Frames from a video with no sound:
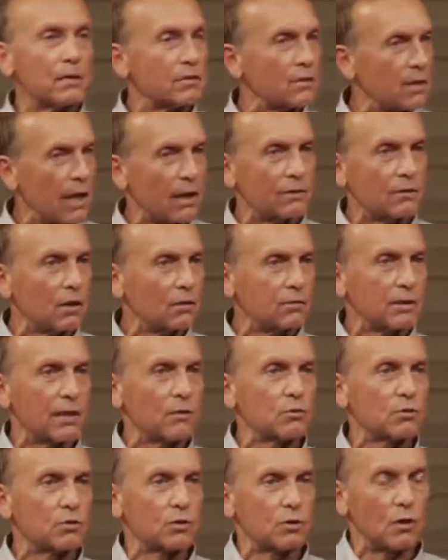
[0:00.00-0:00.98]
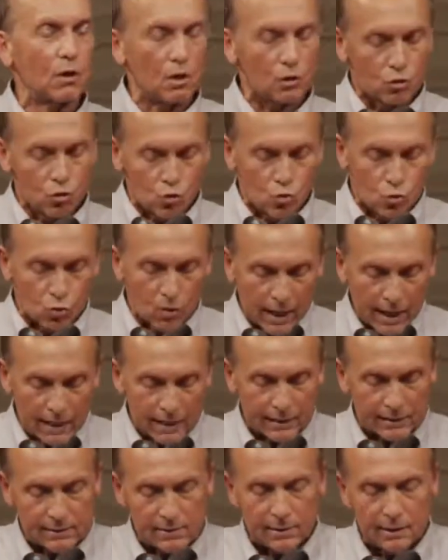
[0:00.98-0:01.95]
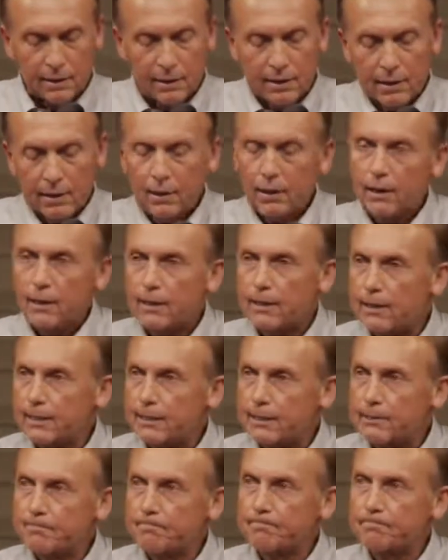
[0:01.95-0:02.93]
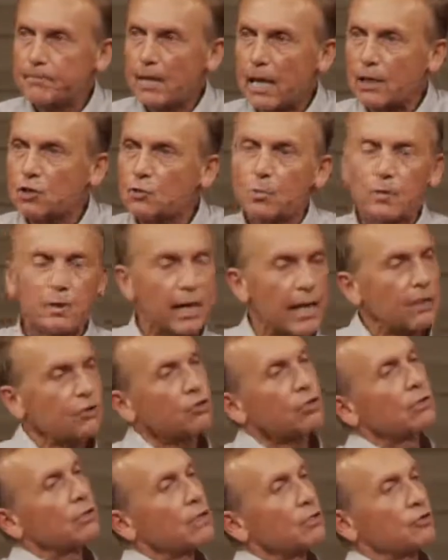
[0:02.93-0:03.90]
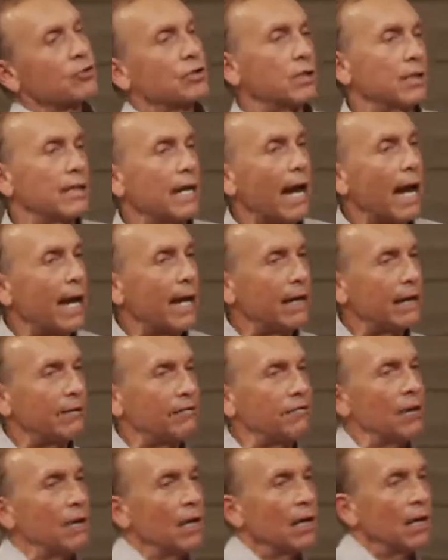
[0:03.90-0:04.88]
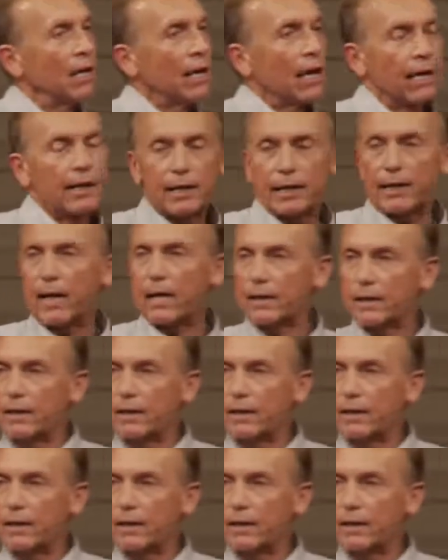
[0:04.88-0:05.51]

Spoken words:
of minutes, and I thought that was a great explanation that she gave, and